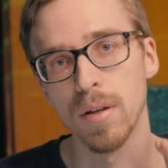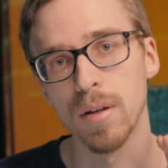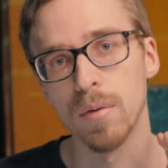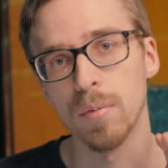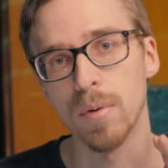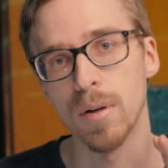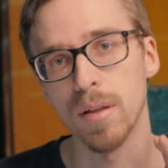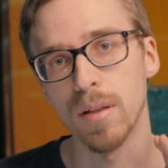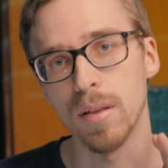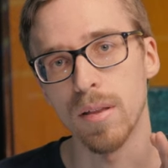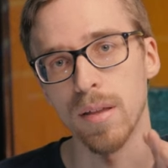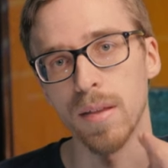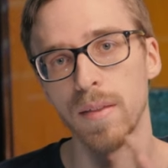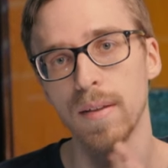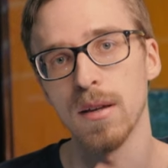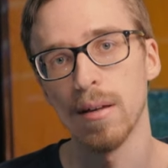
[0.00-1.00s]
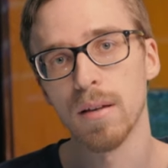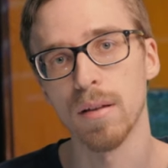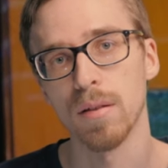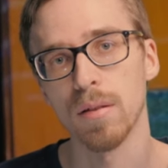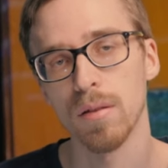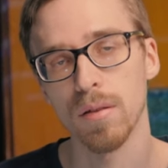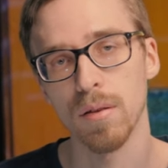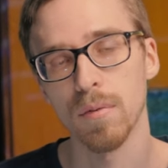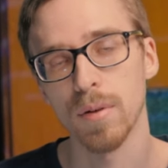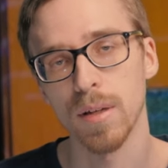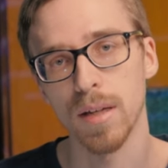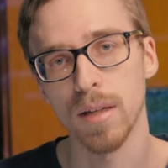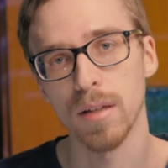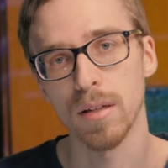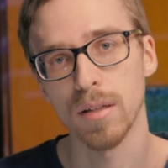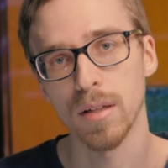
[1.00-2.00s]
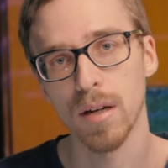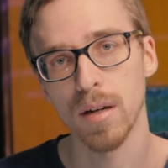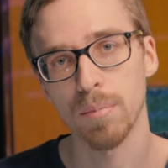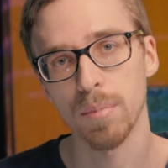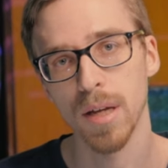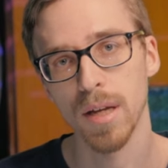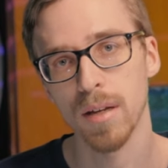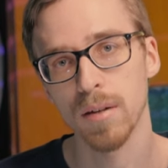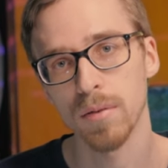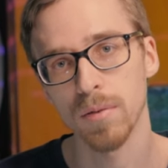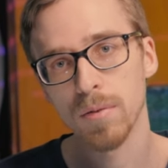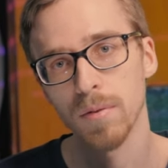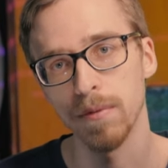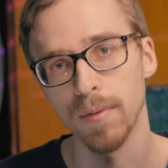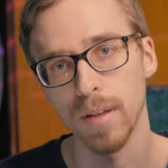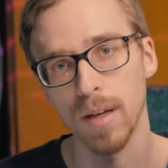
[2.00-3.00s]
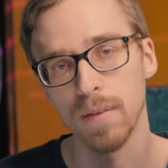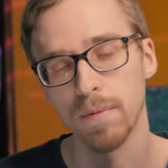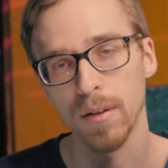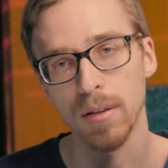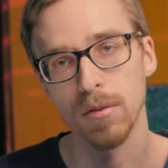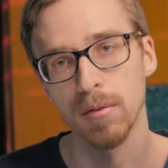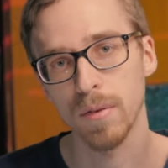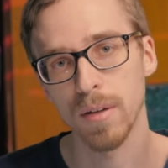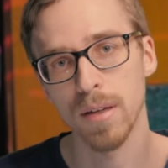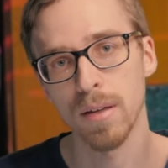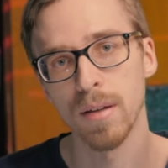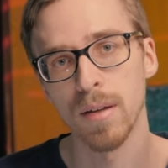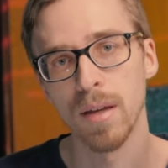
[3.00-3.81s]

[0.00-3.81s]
was the Sony top handle for the FX3